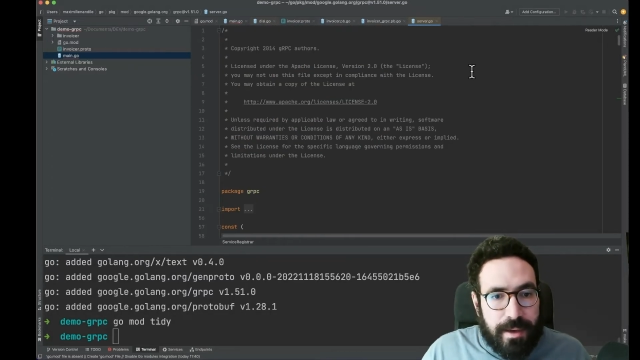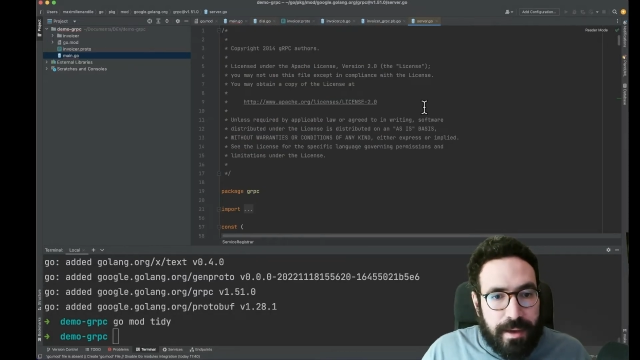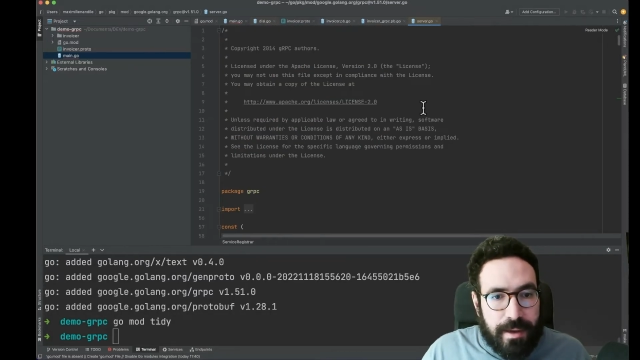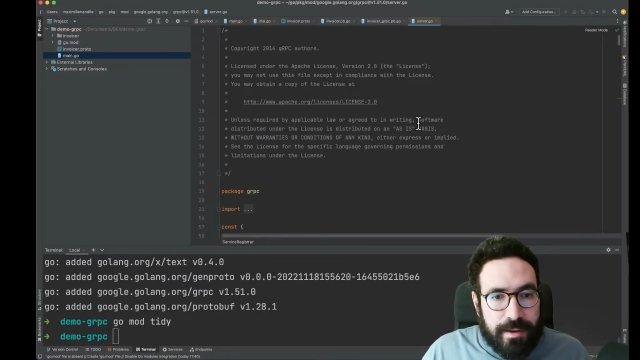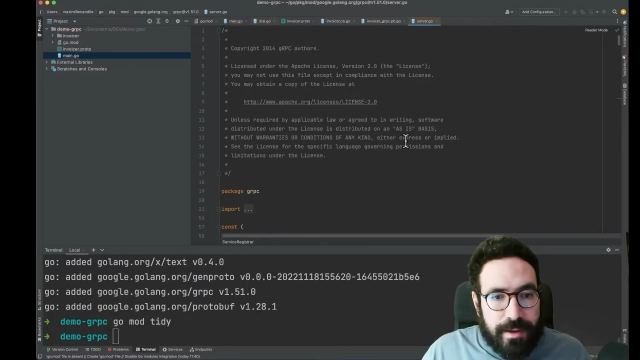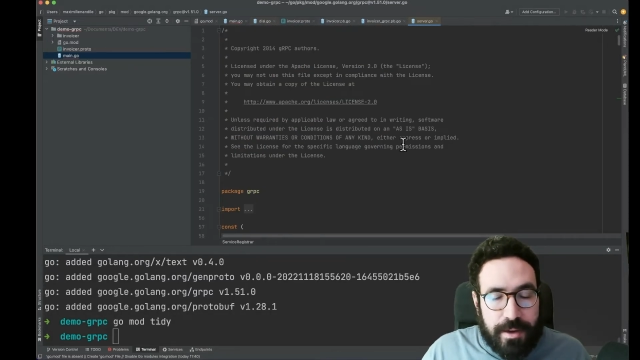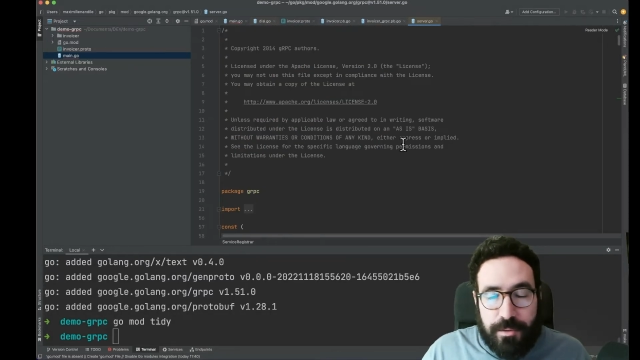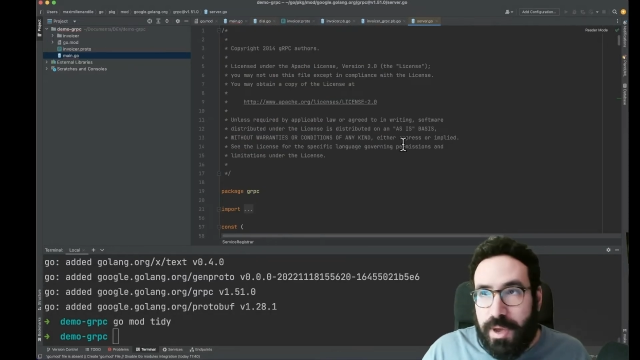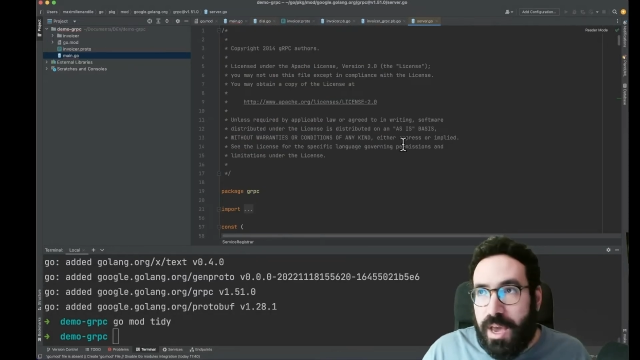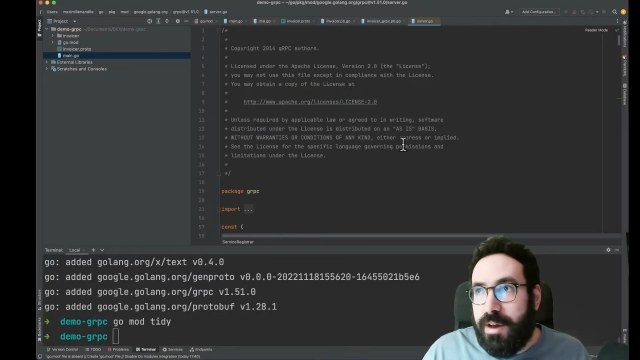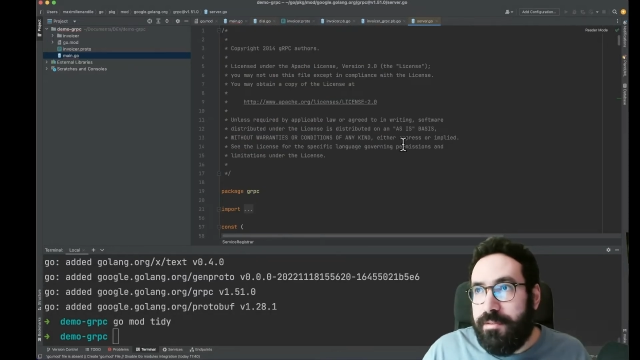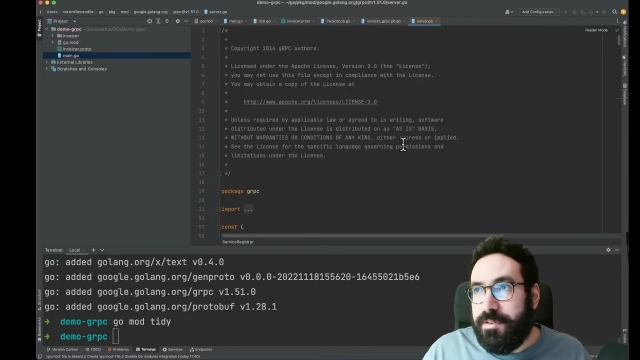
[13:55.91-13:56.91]
that we
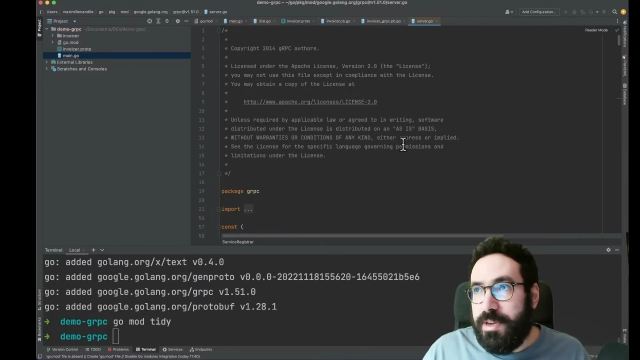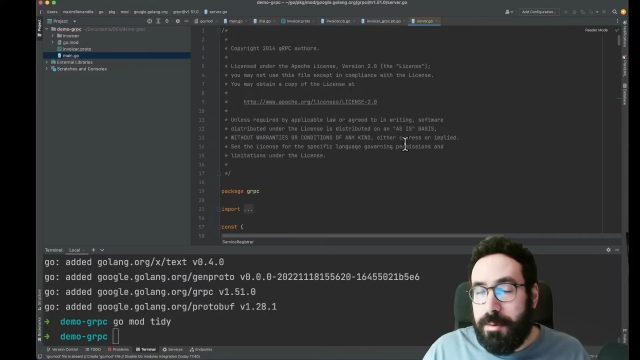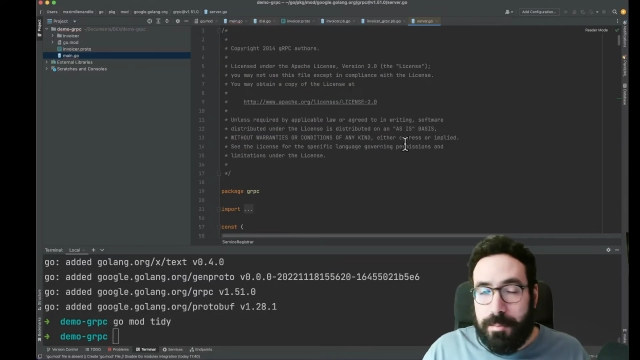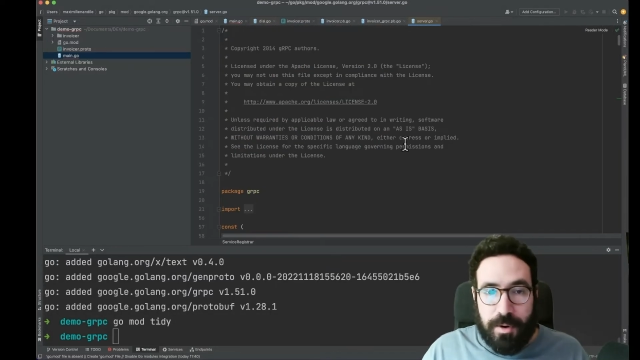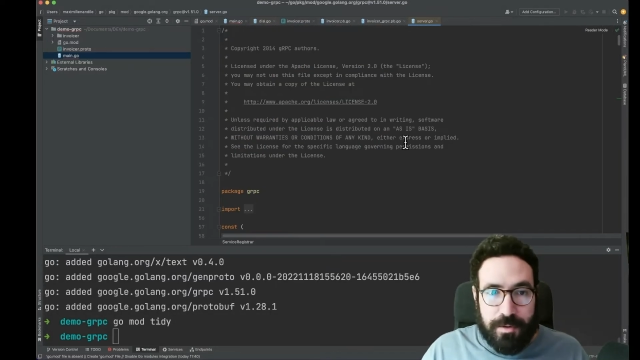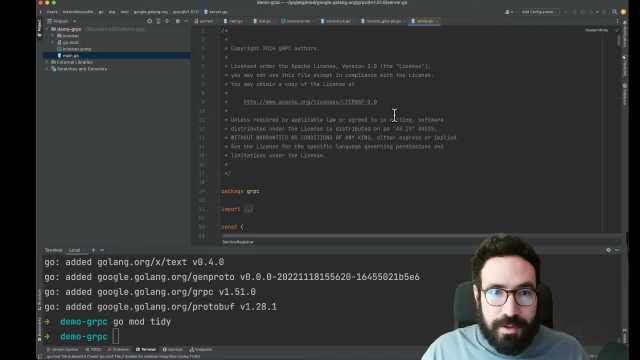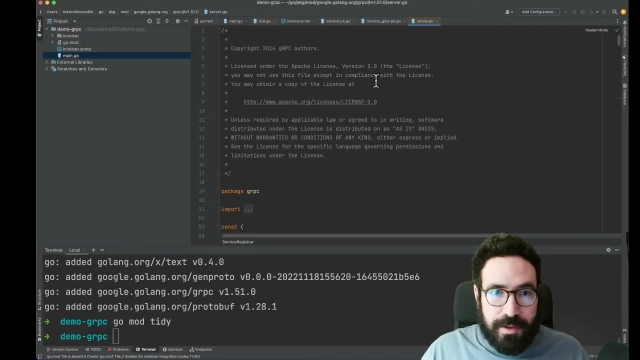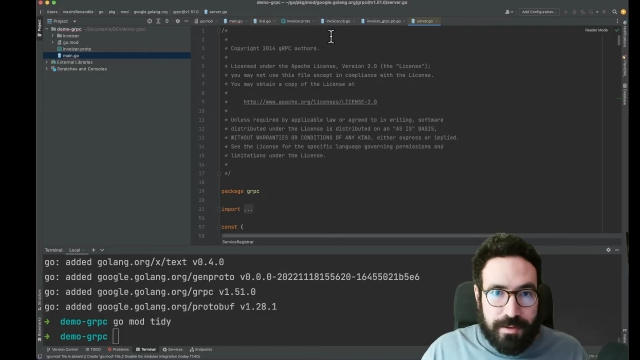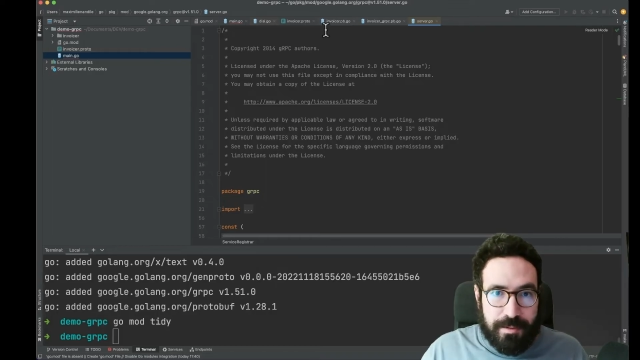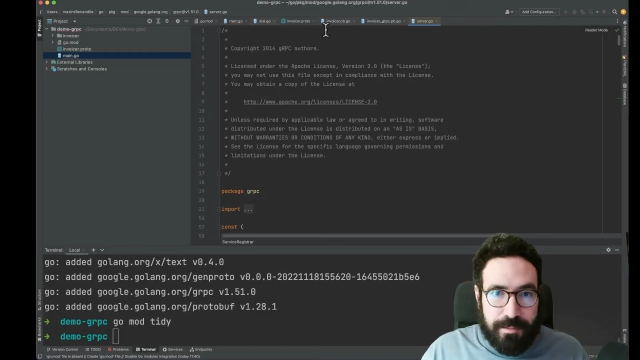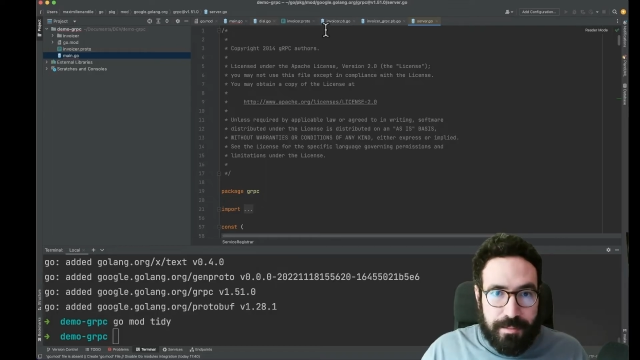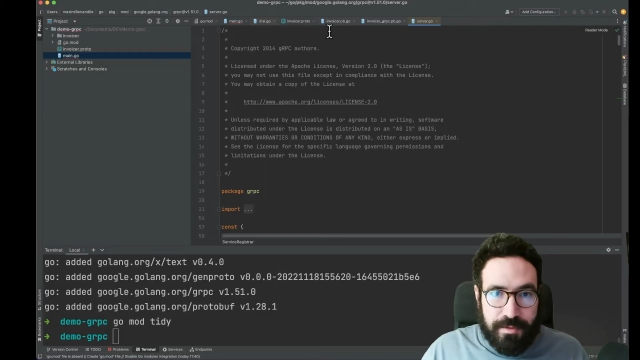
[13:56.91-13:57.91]
have imported
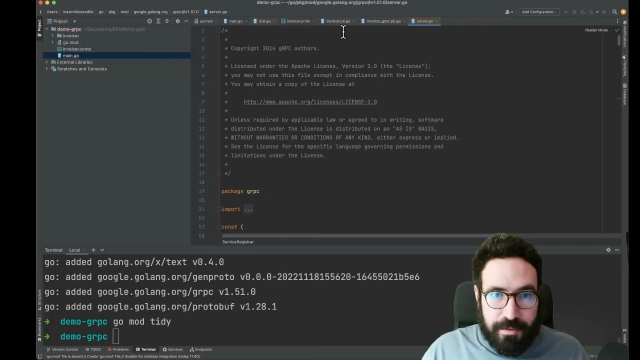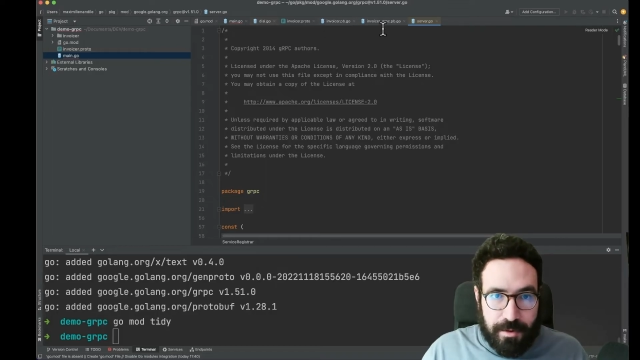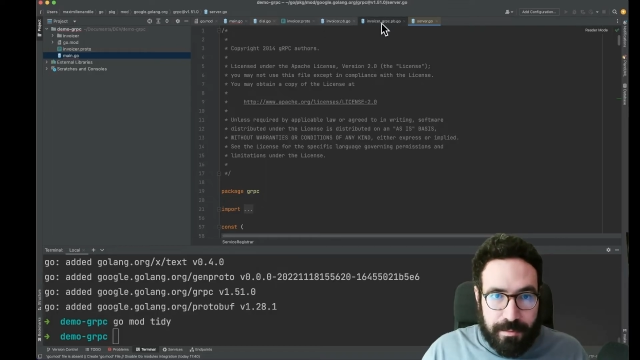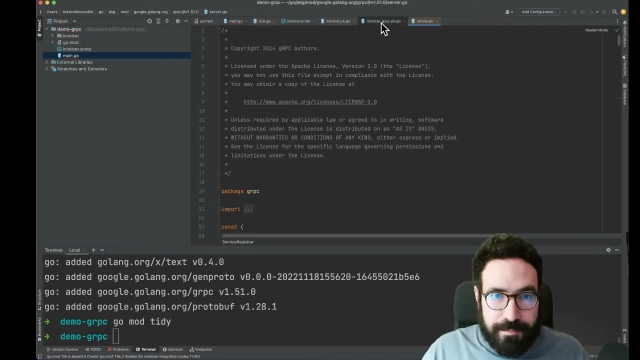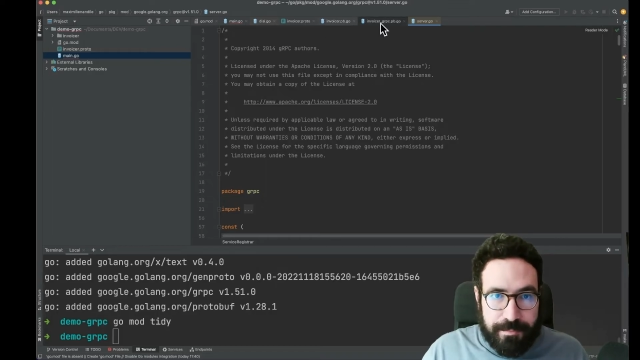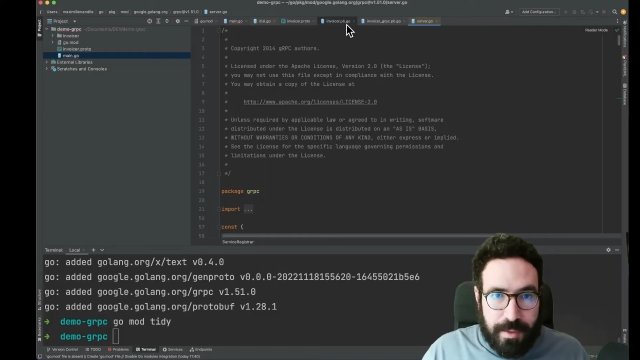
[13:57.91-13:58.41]
before.